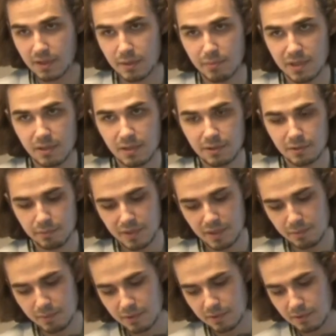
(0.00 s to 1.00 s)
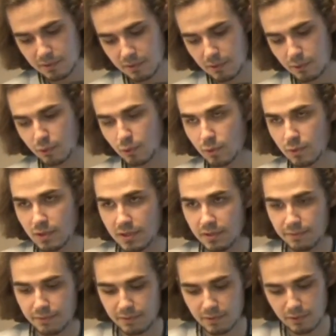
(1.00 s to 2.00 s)
1 billion people who
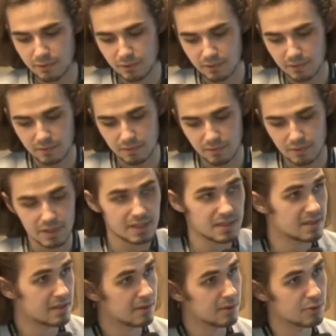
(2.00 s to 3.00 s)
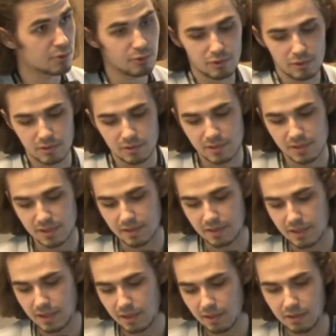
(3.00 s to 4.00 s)
live on less than $2 a
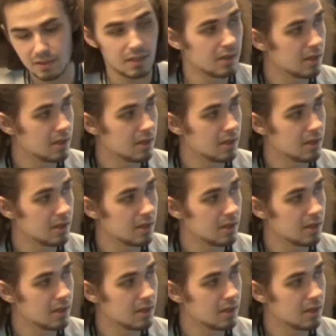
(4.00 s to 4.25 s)
day,